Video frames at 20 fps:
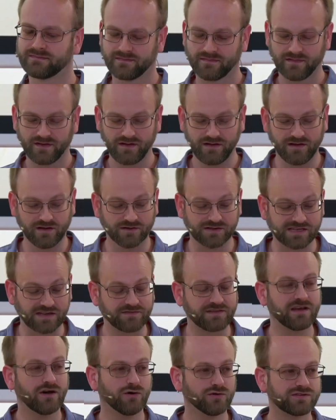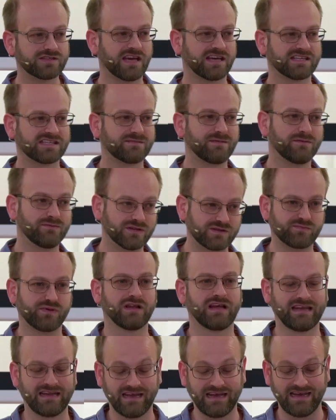You know, as if the Old Testament was
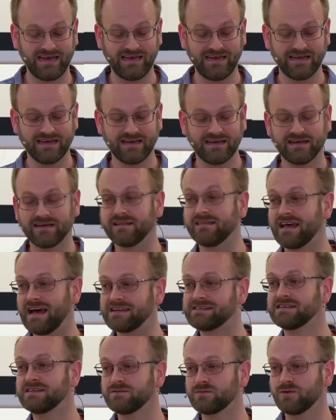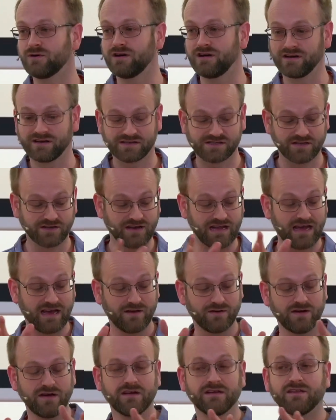plan A and that didn't work, so
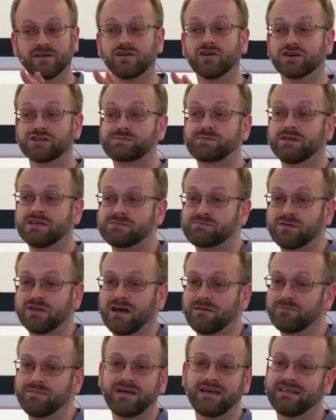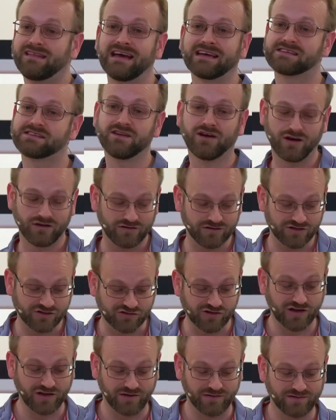now the gospel is plan B. That's not
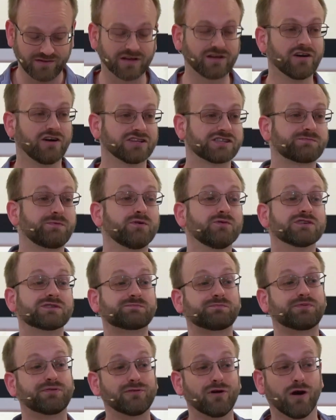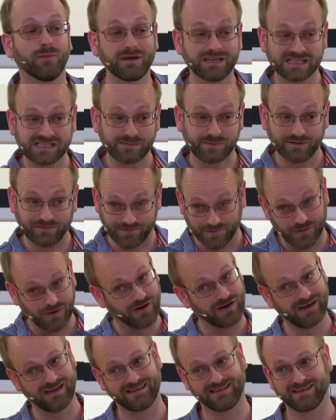true. The gospel was promised
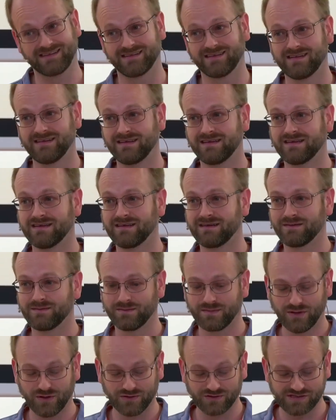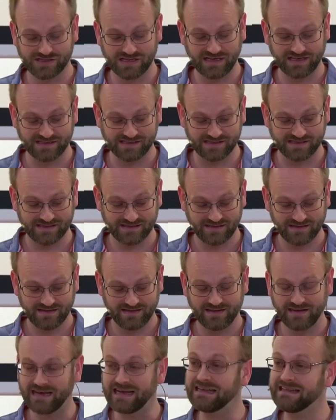beforehand, Paul says,
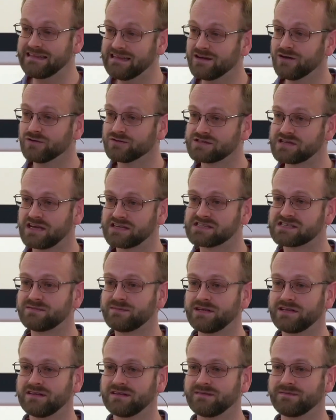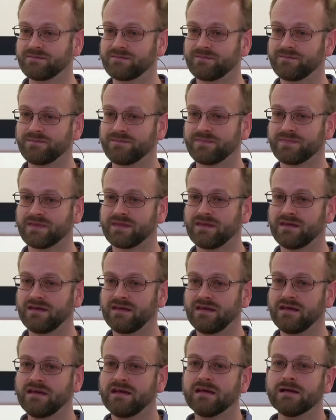in the Old Testament.
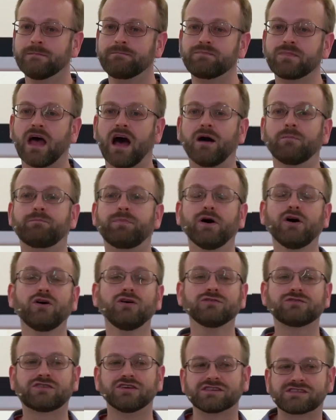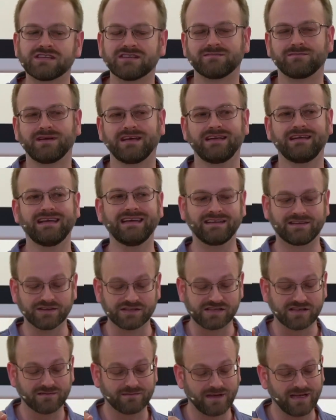And Paul doesn't
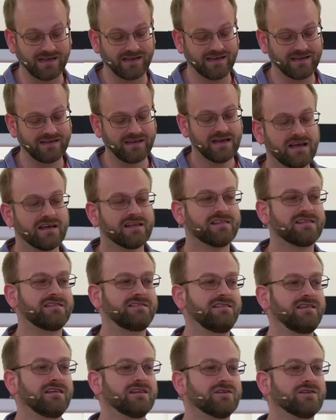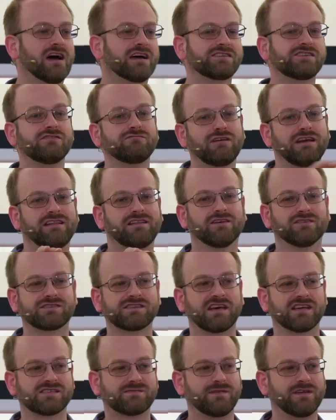mean, you know, as you read the Old
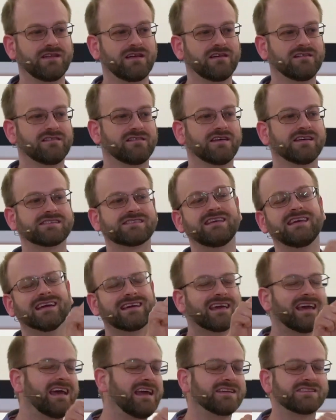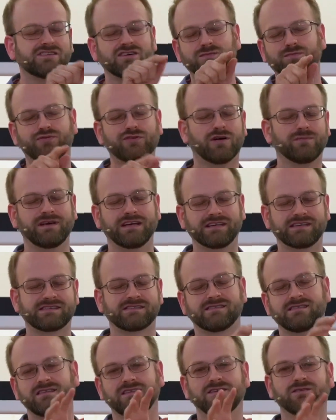Testament, there's the occasional promise,
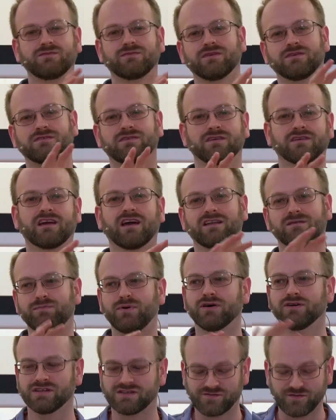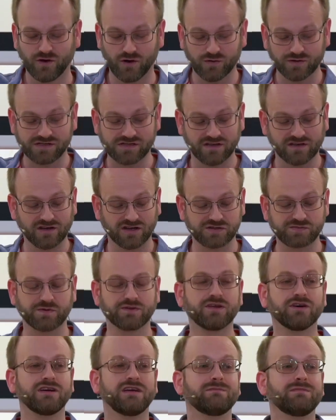you know, that kind of points forward to the gospel.
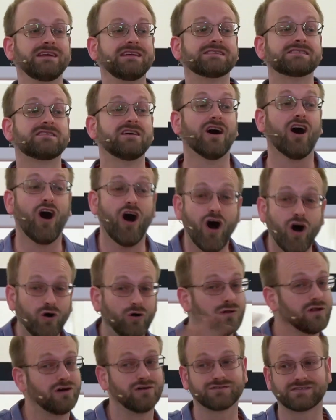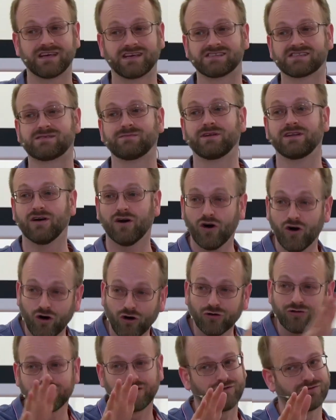No, he means the whole Old Testament,
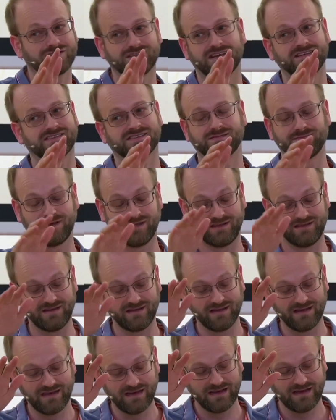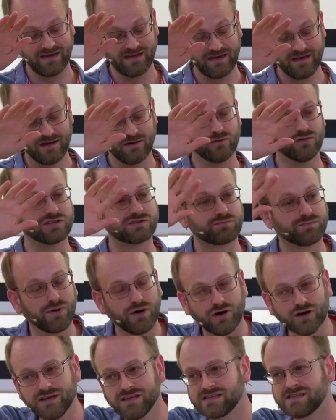all the Old Testament was
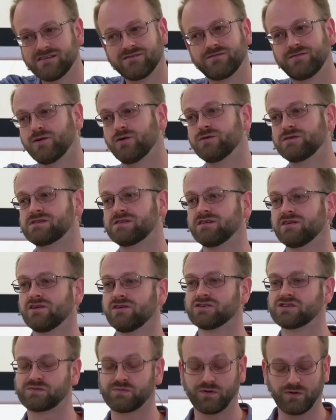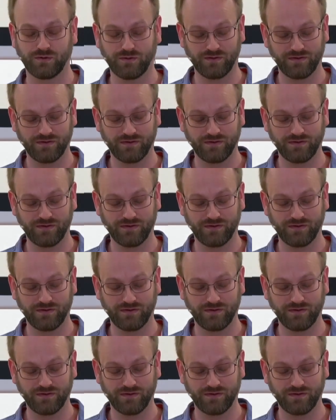pointing forward to the gospel.